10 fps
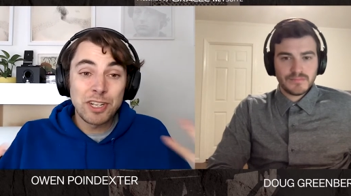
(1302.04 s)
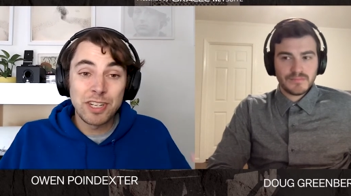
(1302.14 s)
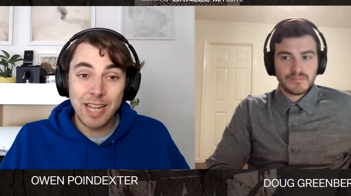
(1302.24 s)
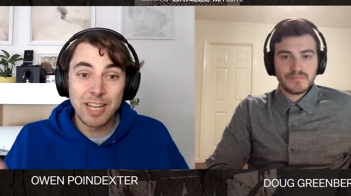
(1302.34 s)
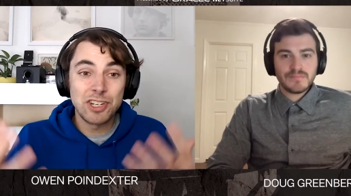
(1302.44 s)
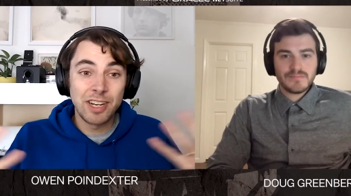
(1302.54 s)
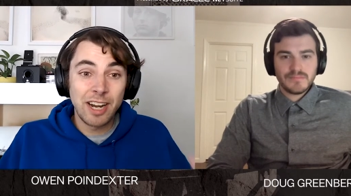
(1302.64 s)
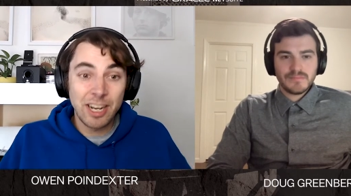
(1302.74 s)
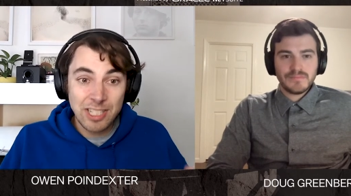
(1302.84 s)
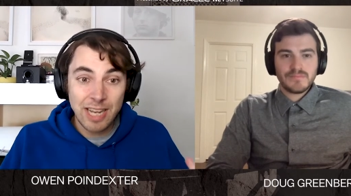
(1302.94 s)
Speaker 1: attention and
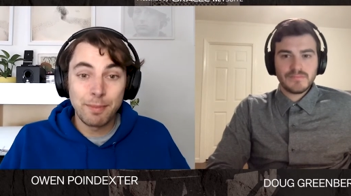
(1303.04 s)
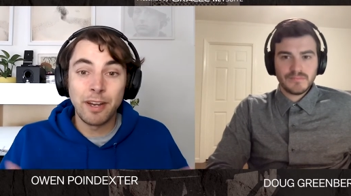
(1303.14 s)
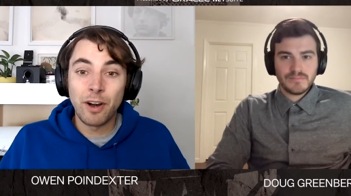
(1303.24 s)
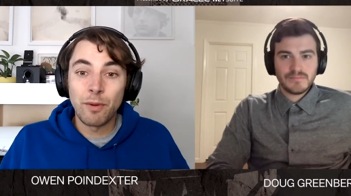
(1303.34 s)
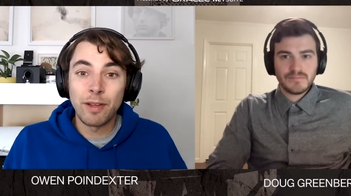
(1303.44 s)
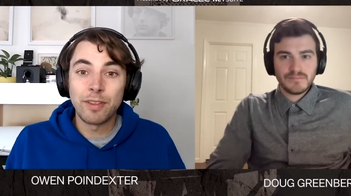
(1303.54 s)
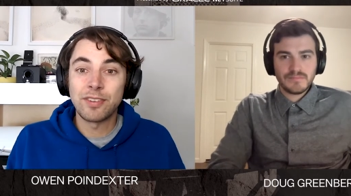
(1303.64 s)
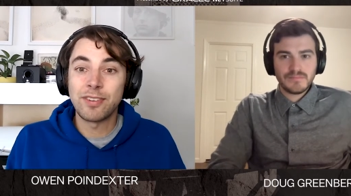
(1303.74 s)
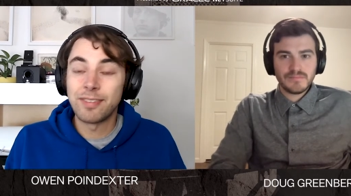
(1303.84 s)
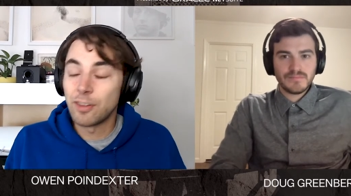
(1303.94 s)
excitement around
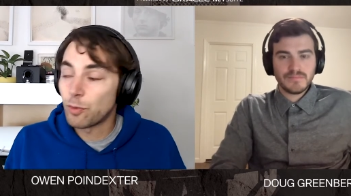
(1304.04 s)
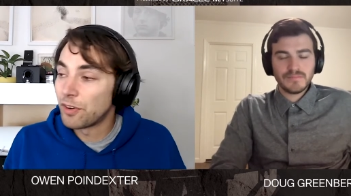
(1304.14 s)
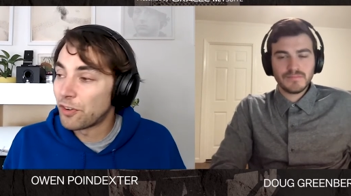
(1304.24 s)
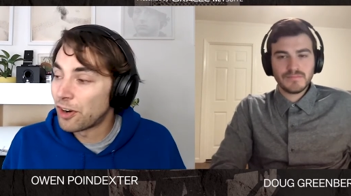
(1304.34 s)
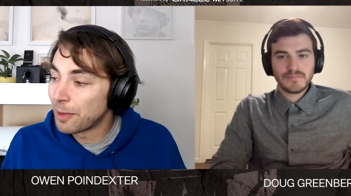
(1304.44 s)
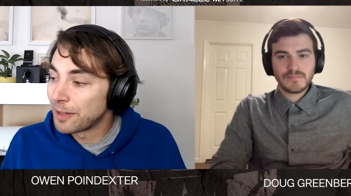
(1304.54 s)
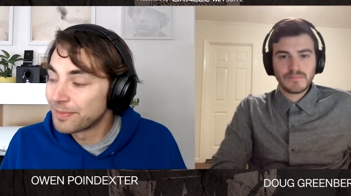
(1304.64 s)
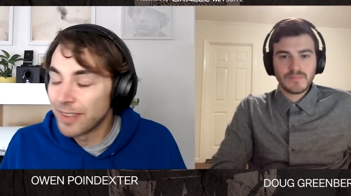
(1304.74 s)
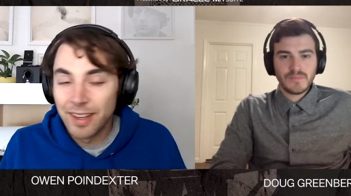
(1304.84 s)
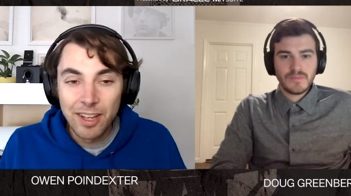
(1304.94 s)
this this one tournament
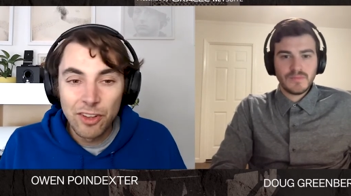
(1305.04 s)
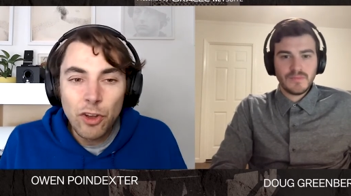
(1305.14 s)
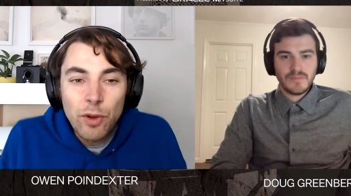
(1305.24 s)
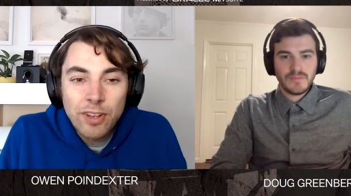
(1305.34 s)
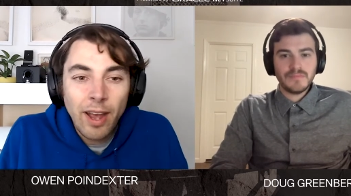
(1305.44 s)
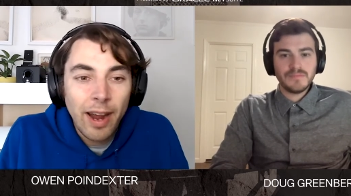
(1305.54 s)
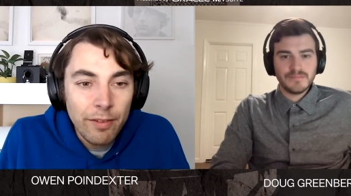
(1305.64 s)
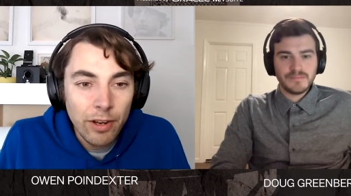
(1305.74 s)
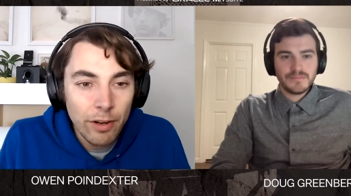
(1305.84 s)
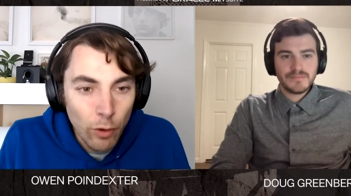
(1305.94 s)
so it's kind of
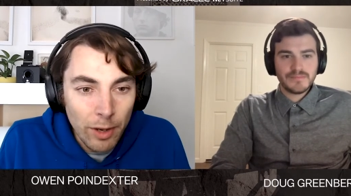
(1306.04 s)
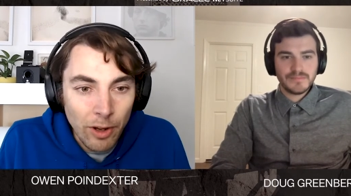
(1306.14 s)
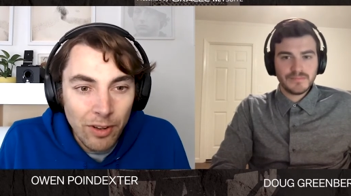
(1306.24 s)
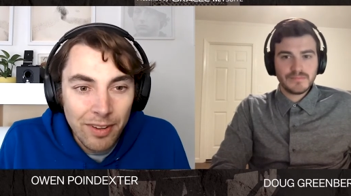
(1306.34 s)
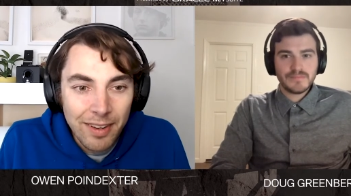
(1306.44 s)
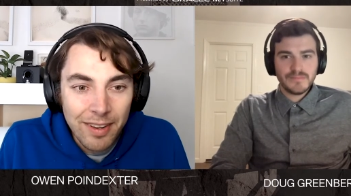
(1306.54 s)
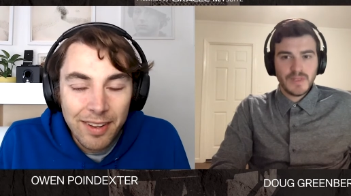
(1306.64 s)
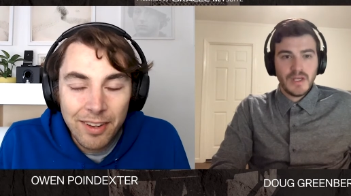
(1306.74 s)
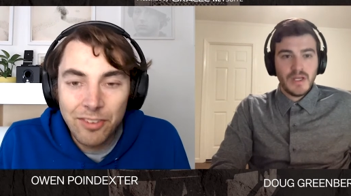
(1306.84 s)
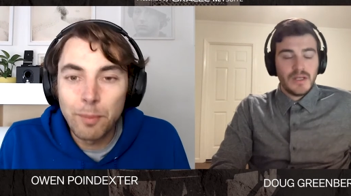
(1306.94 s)
unavoidable
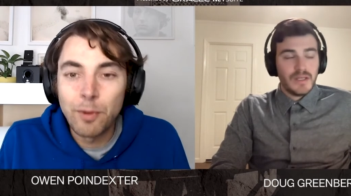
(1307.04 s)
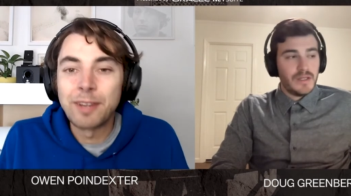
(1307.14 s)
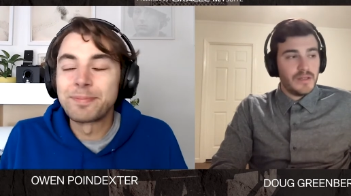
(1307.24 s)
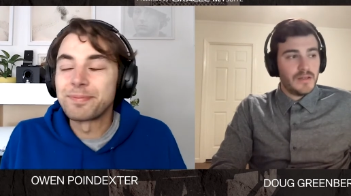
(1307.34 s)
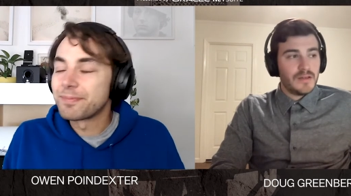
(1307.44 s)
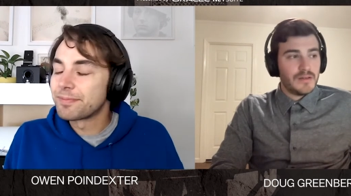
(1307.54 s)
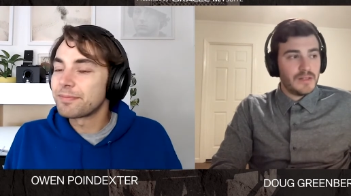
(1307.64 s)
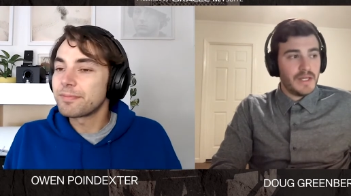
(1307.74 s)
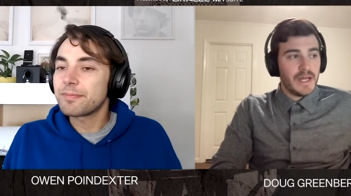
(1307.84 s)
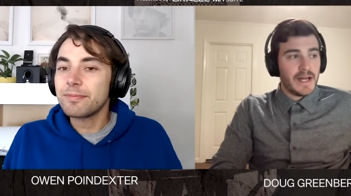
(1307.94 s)
in some way
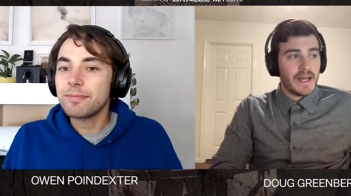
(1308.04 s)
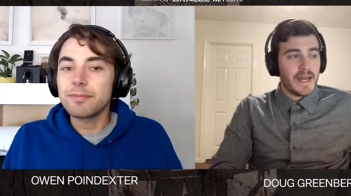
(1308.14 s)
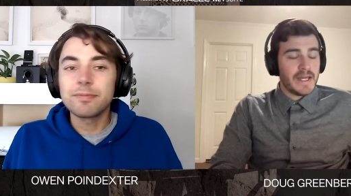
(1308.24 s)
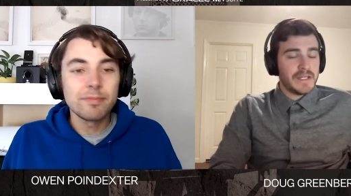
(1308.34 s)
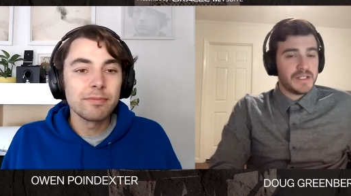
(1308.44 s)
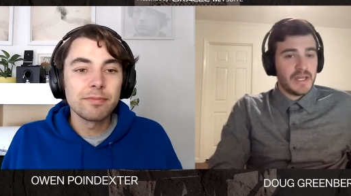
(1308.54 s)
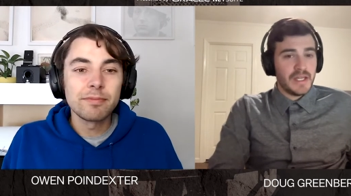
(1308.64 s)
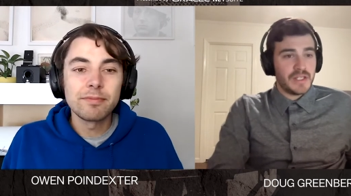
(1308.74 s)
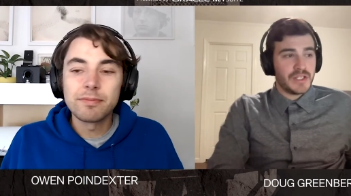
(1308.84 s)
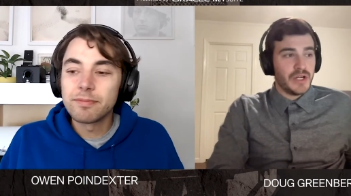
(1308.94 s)
Speaker 2: yeah and
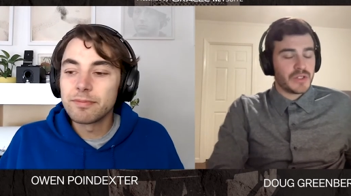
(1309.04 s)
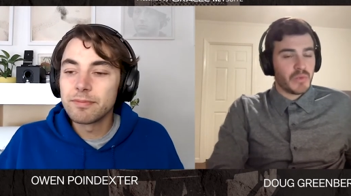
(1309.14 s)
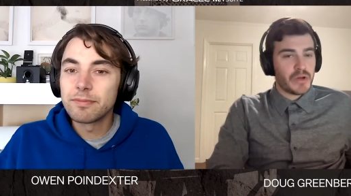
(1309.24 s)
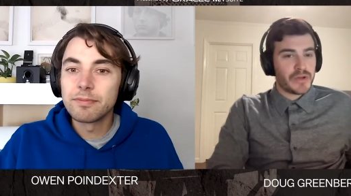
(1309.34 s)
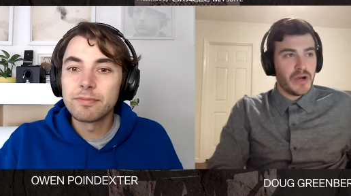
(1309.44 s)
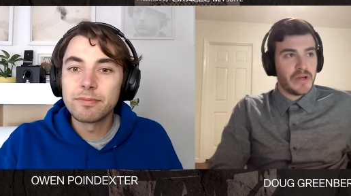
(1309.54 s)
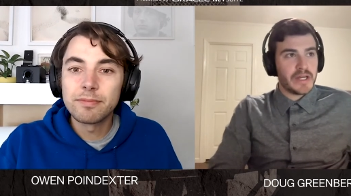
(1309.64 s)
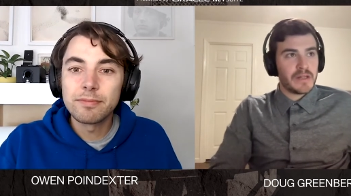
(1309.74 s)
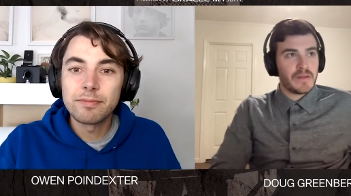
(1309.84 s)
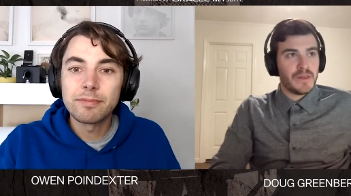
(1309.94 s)
it's you know it's worth
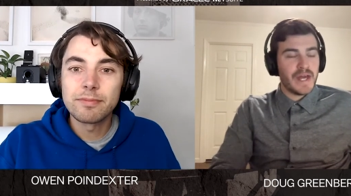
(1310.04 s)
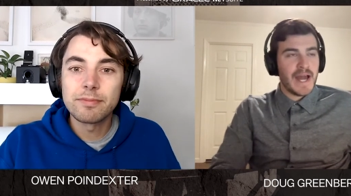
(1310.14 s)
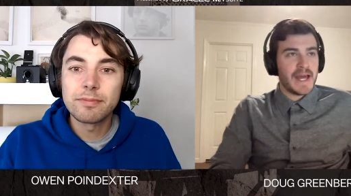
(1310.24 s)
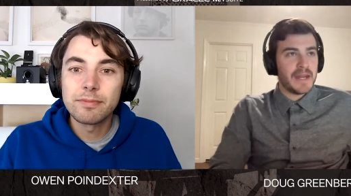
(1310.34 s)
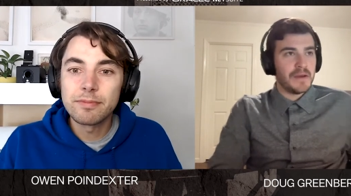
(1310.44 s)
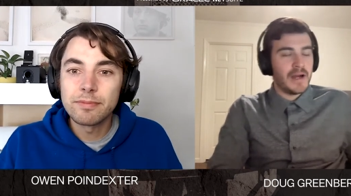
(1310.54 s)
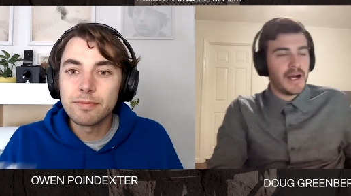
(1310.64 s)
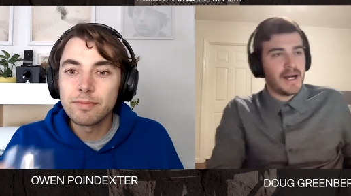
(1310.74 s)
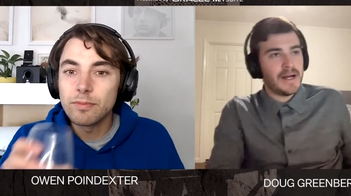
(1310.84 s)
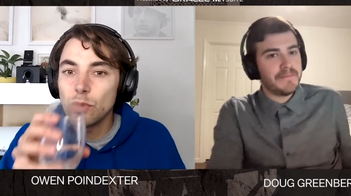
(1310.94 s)
noting that
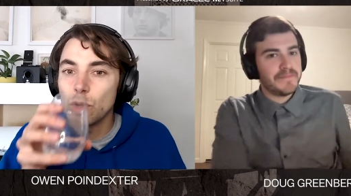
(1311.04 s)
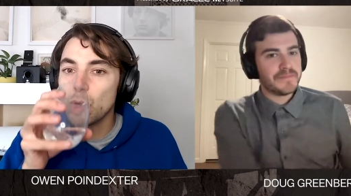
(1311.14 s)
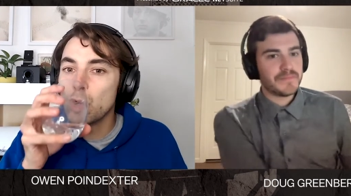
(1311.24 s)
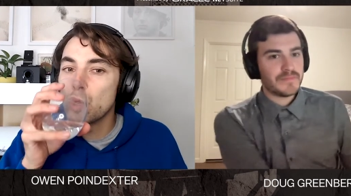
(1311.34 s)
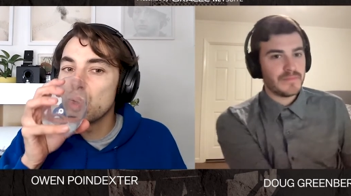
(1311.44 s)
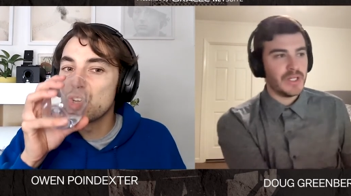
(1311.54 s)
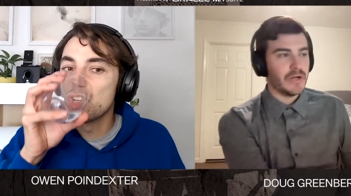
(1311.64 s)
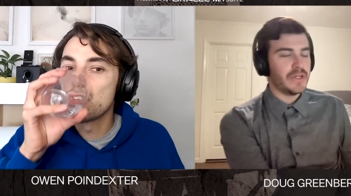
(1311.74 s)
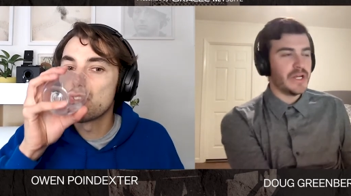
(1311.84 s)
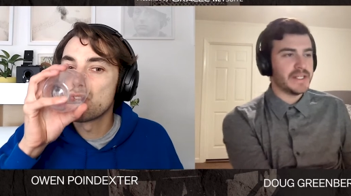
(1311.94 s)
um you
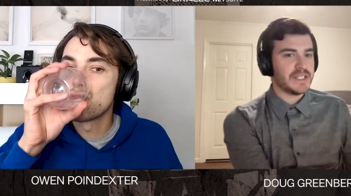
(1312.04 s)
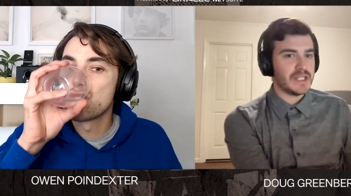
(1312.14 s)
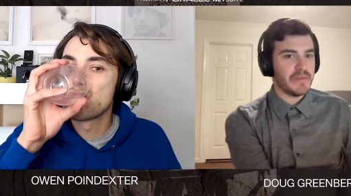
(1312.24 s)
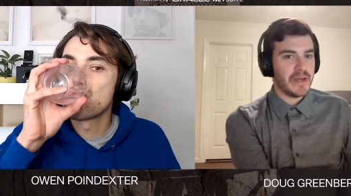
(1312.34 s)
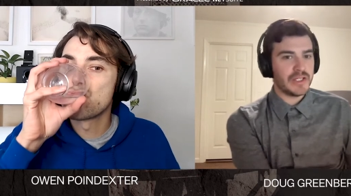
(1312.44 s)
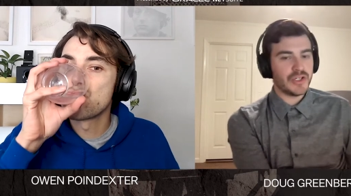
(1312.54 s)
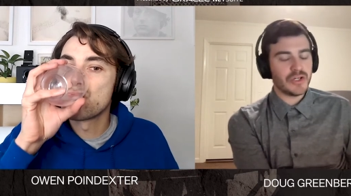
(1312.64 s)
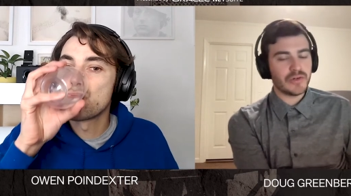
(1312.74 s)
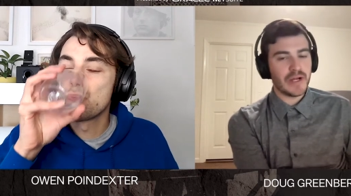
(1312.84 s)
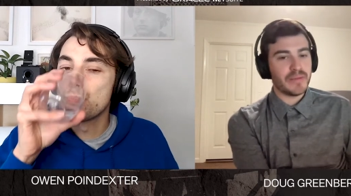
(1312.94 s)
know united states
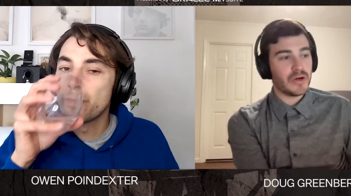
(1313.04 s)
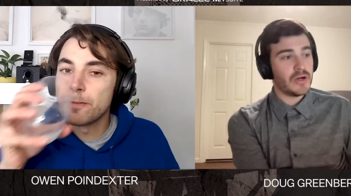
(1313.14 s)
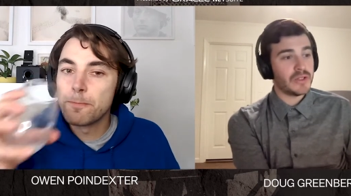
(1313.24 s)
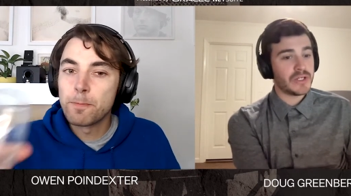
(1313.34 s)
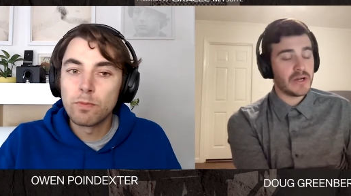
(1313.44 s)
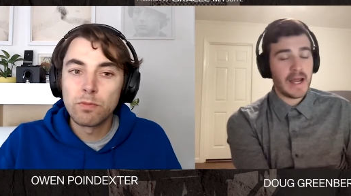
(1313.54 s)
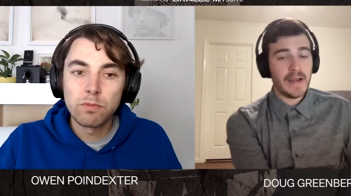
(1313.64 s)
manager Gregg Berhalter